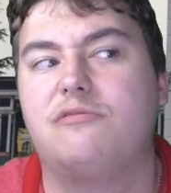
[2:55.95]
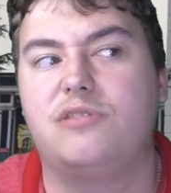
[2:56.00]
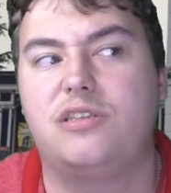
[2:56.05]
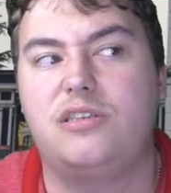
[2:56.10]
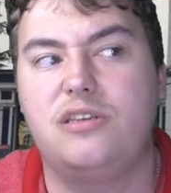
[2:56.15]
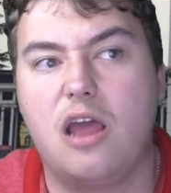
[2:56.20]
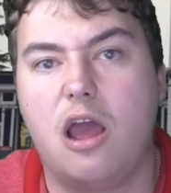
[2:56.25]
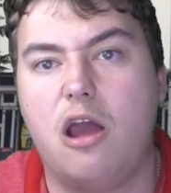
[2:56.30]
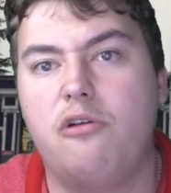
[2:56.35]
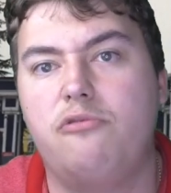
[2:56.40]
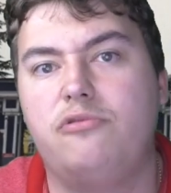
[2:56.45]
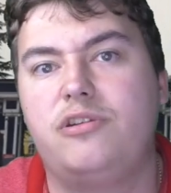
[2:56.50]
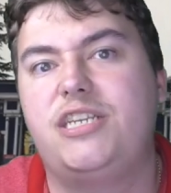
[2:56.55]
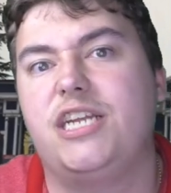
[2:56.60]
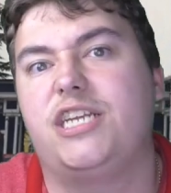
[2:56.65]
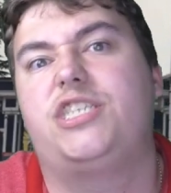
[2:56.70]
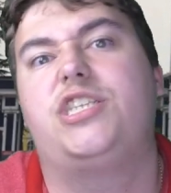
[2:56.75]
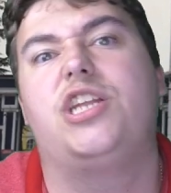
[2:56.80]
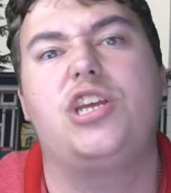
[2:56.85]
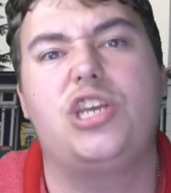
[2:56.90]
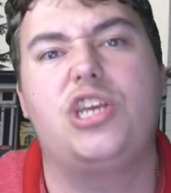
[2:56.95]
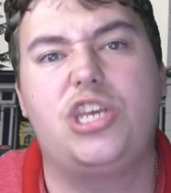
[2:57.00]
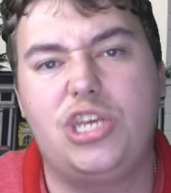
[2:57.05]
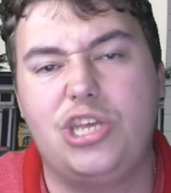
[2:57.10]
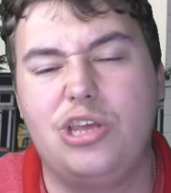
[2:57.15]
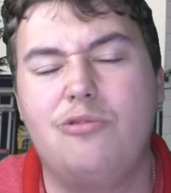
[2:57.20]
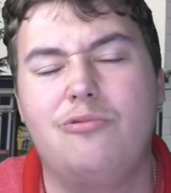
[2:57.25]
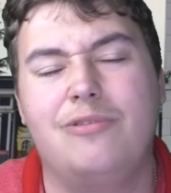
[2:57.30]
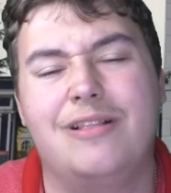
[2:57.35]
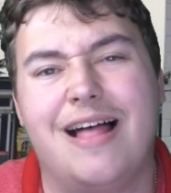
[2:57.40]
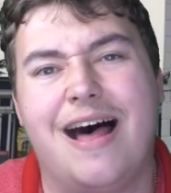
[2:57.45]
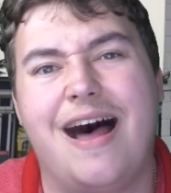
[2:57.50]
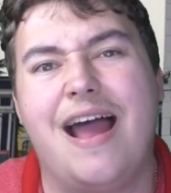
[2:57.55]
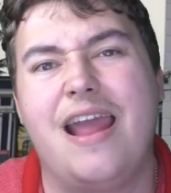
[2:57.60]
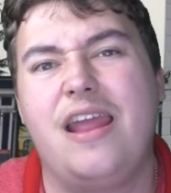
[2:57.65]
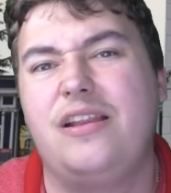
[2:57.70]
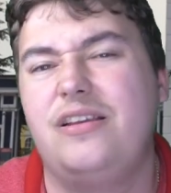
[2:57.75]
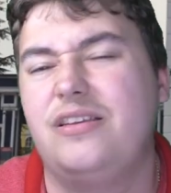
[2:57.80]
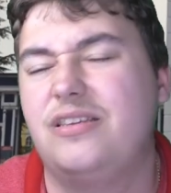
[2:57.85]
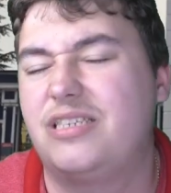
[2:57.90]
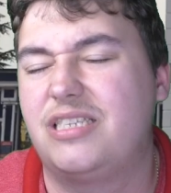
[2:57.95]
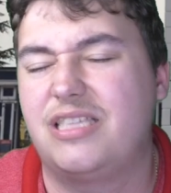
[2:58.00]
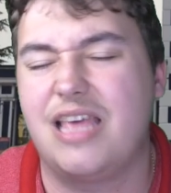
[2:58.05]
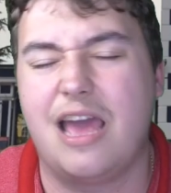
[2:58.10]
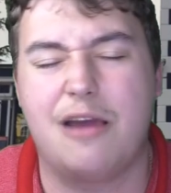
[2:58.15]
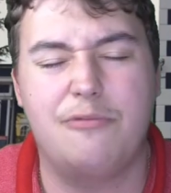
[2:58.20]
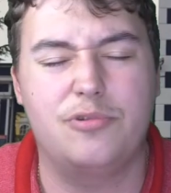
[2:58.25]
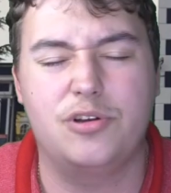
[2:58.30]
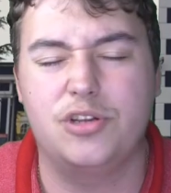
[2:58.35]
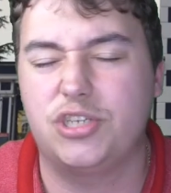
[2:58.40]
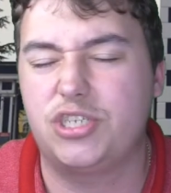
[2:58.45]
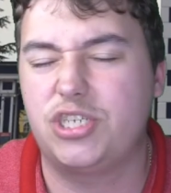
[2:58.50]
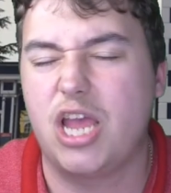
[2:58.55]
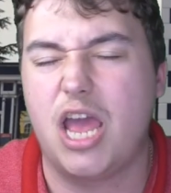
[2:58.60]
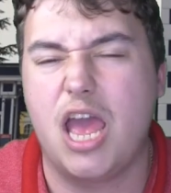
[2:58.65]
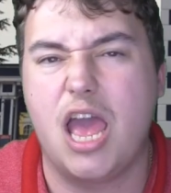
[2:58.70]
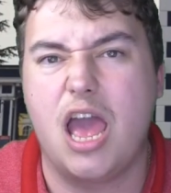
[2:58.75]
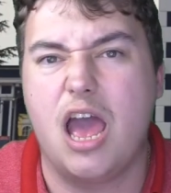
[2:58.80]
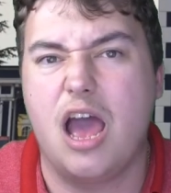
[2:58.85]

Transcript: there was no distant queue lines, there was,